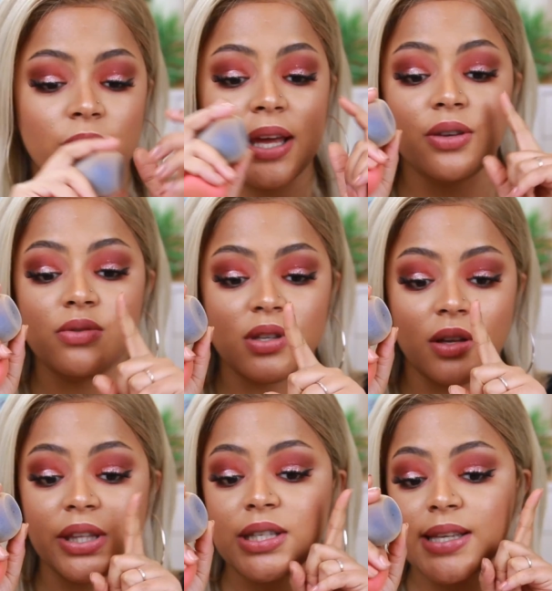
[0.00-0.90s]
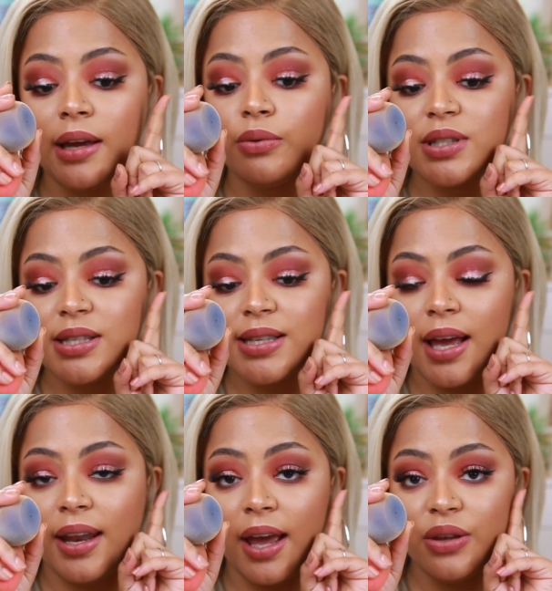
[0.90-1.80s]
So like you saw, this side was the
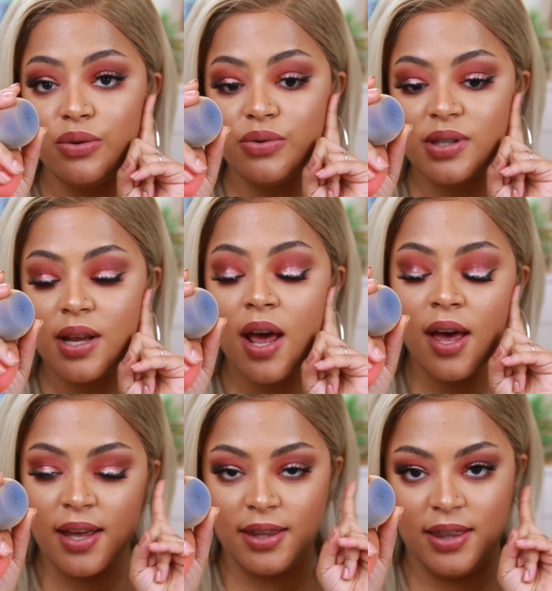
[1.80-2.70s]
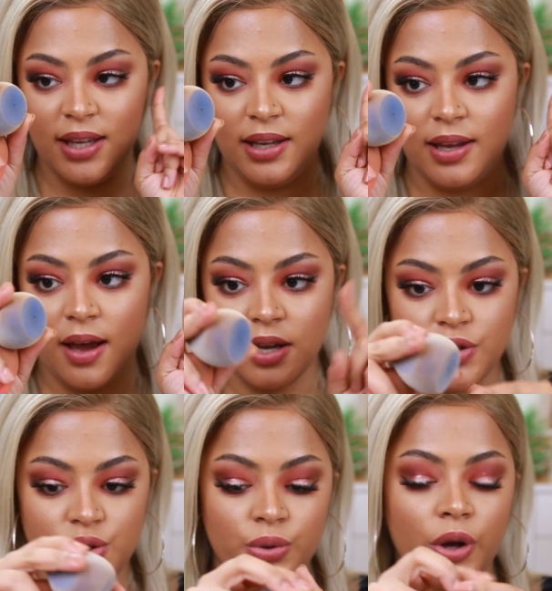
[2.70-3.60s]
side I used the
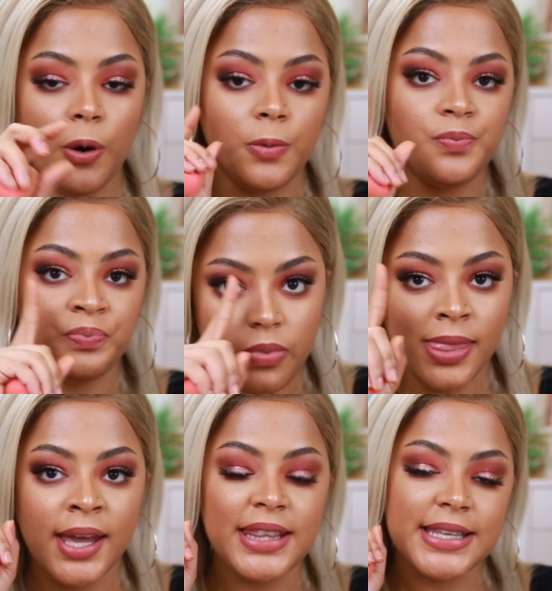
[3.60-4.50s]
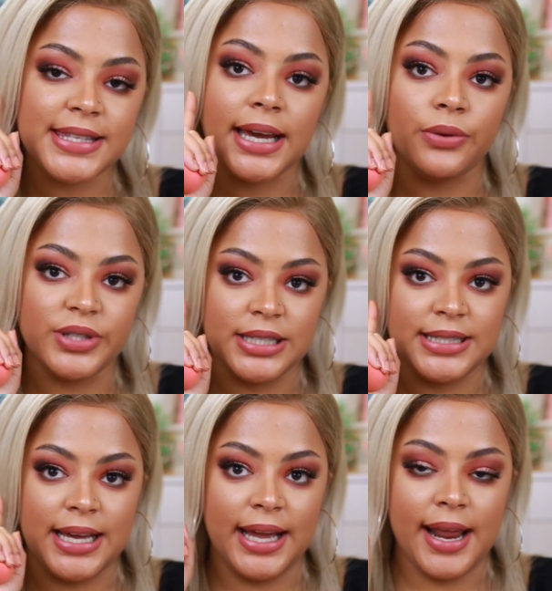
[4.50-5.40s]
Juno, and this side was the
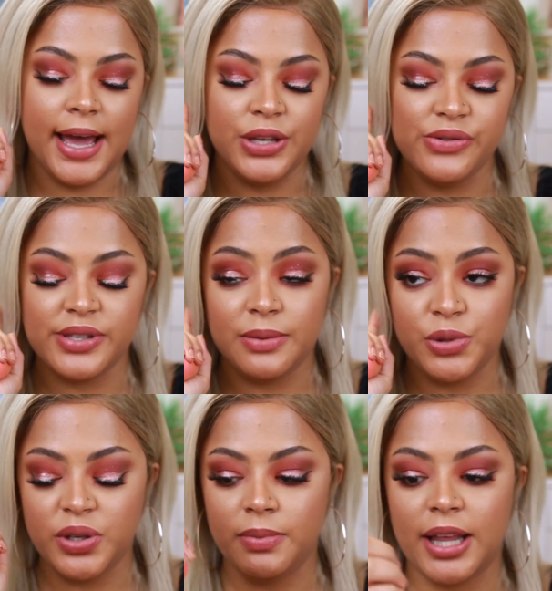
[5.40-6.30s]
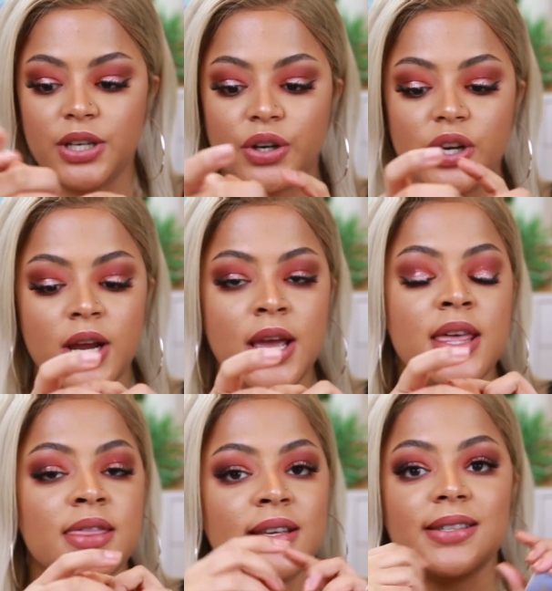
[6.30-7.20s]
side I used the Beauty Blender.
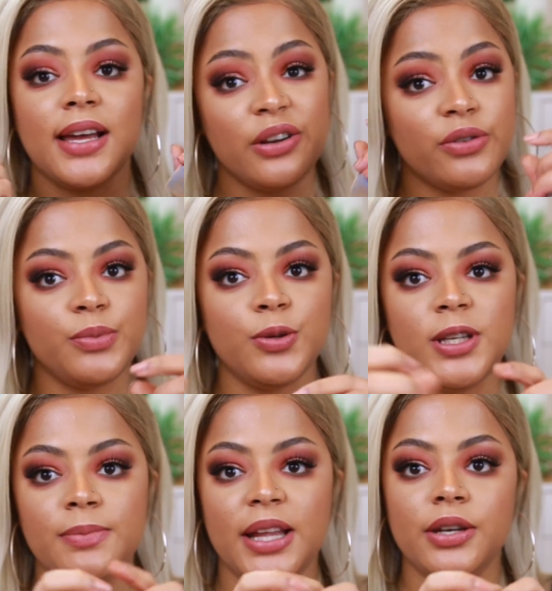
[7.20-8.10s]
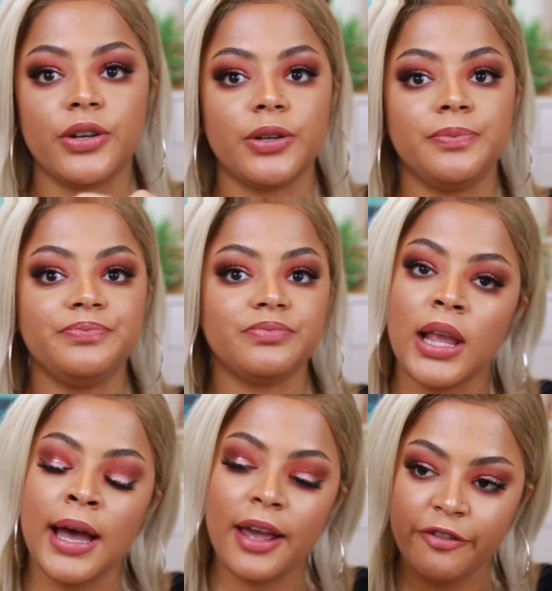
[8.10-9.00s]
The side of the Beauty Blender,
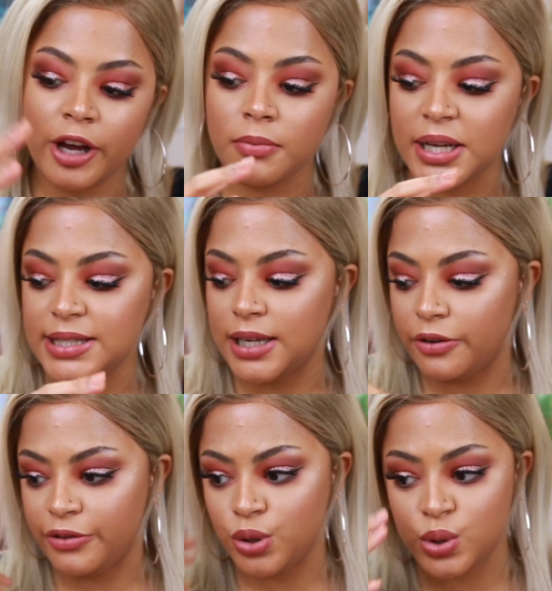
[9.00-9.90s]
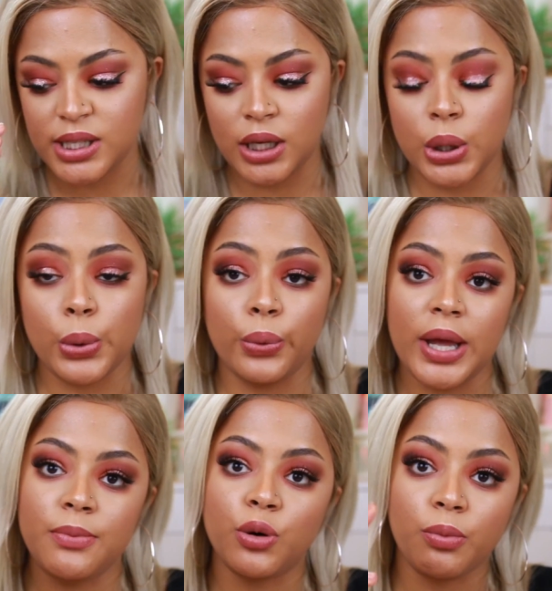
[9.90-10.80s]
I found myself using
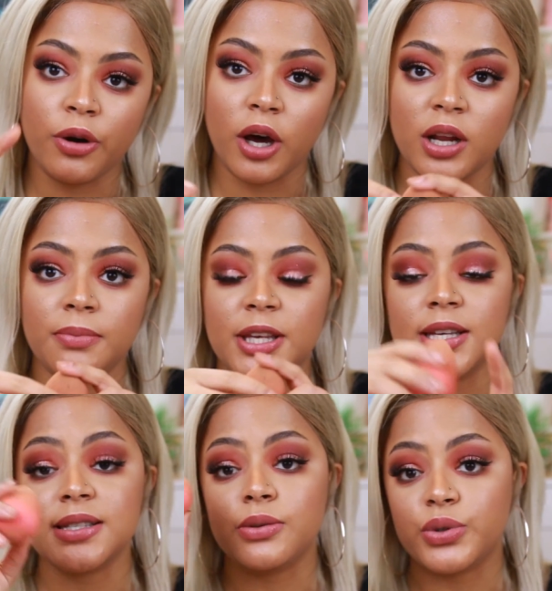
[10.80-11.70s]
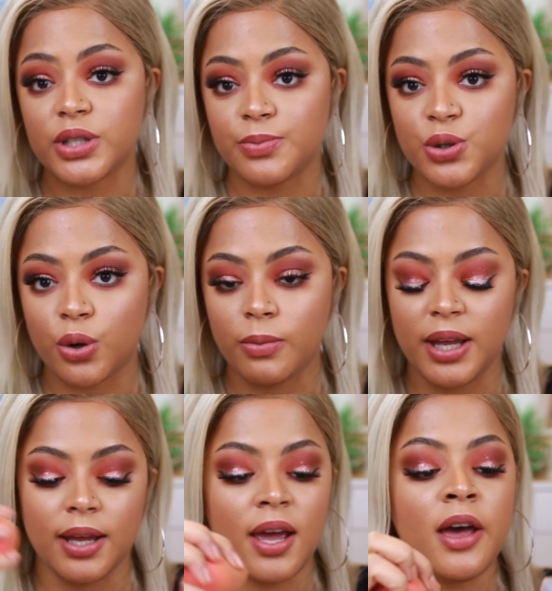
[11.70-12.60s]
way more product because it was
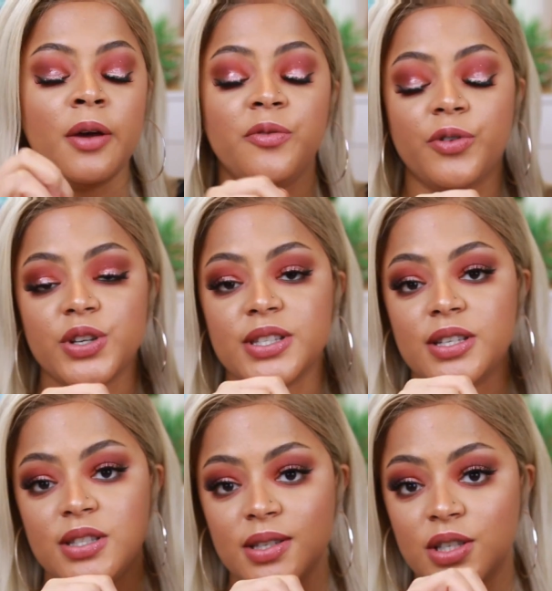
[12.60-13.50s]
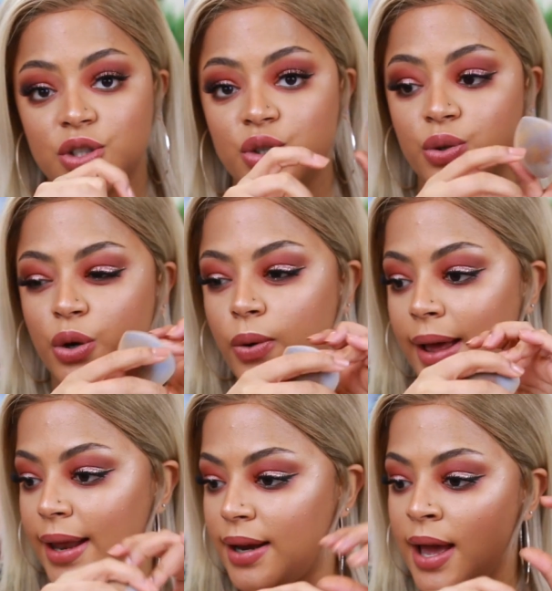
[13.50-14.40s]
absorbing versus the Juno,
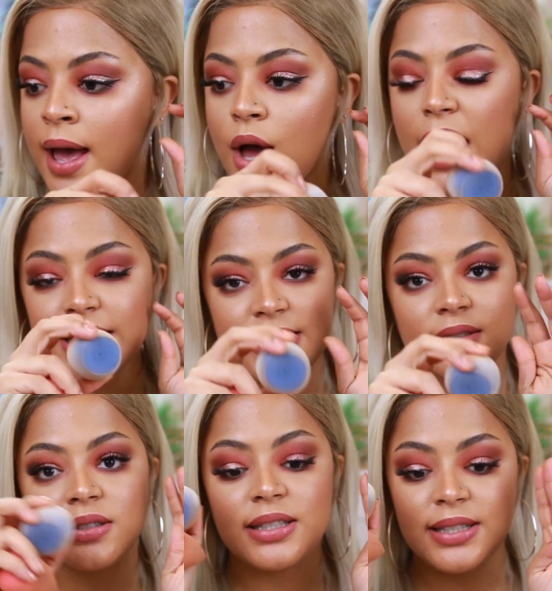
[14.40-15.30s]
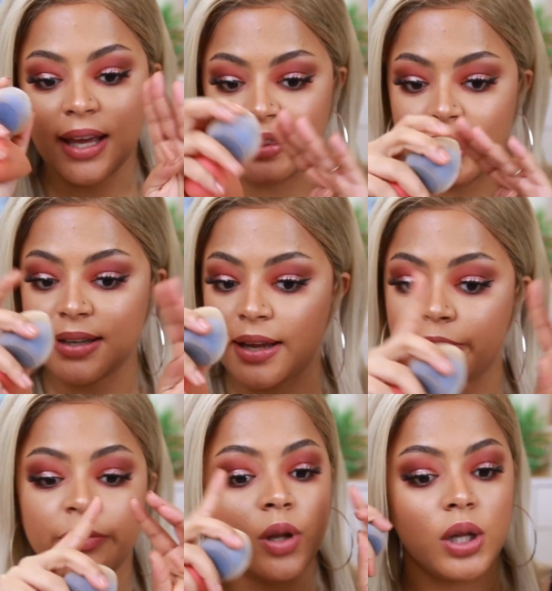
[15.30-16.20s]
and I still did get that like
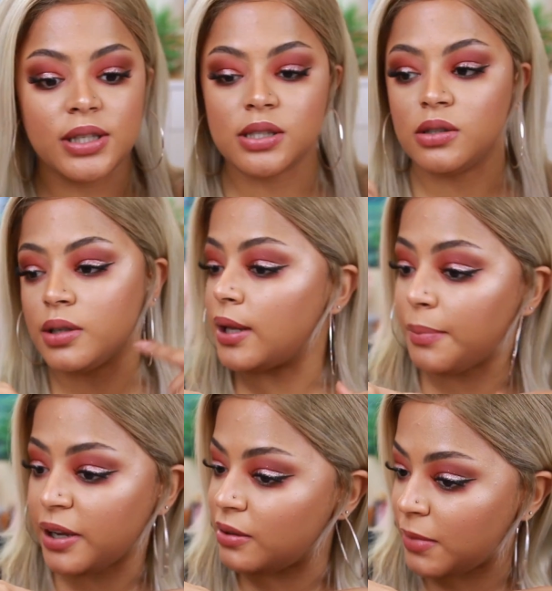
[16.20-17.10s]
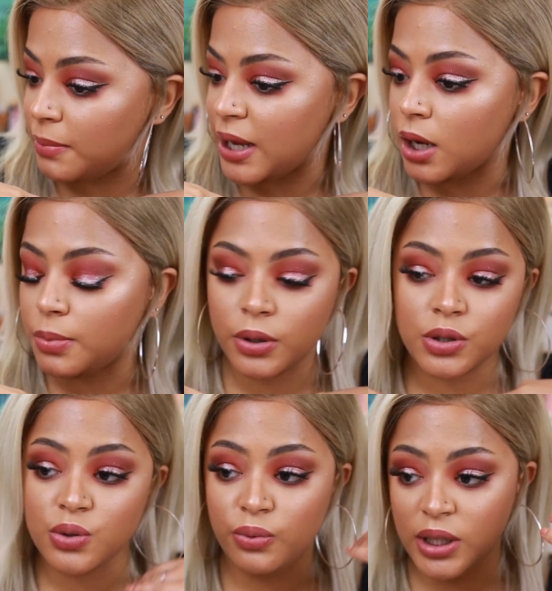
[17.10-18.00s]
flawless look. Like my makeup
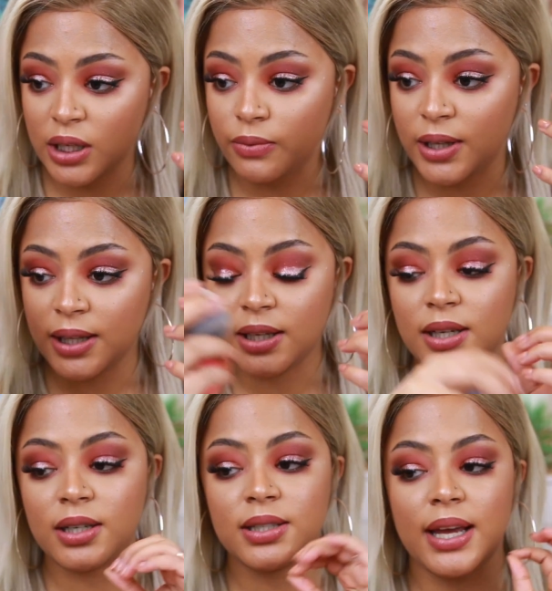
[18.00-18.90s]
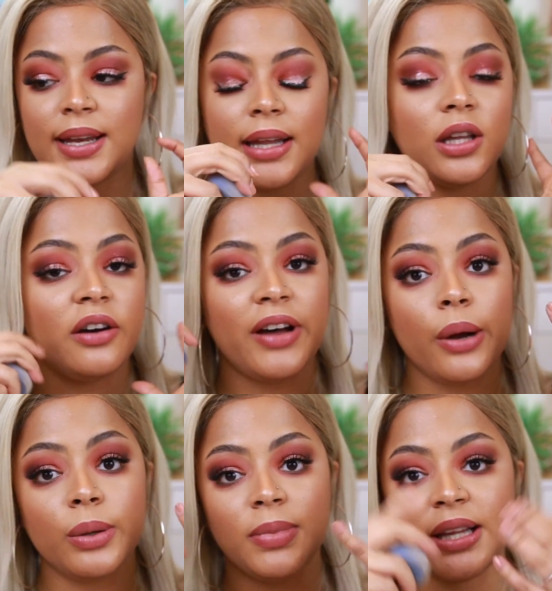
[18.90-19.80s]
looks really good, and I love
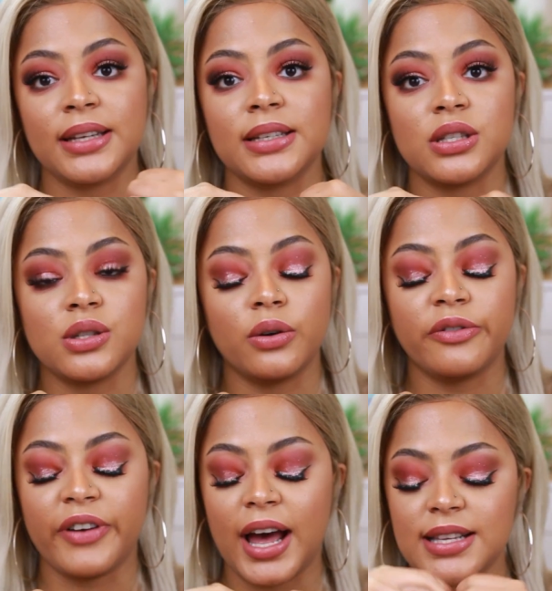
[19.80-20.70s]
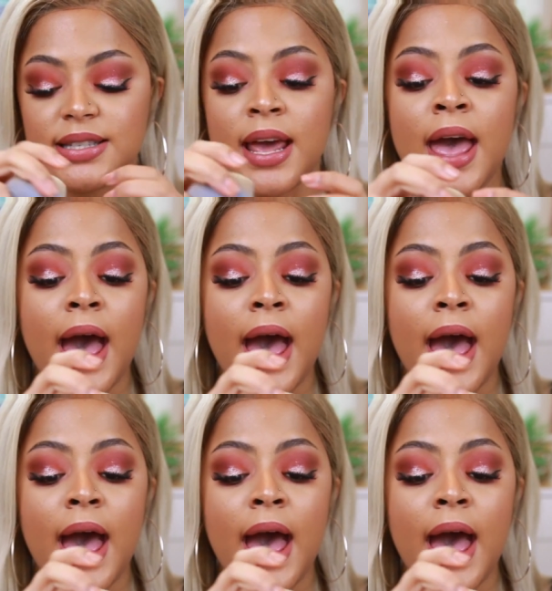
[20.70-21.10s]
how it blended so fast.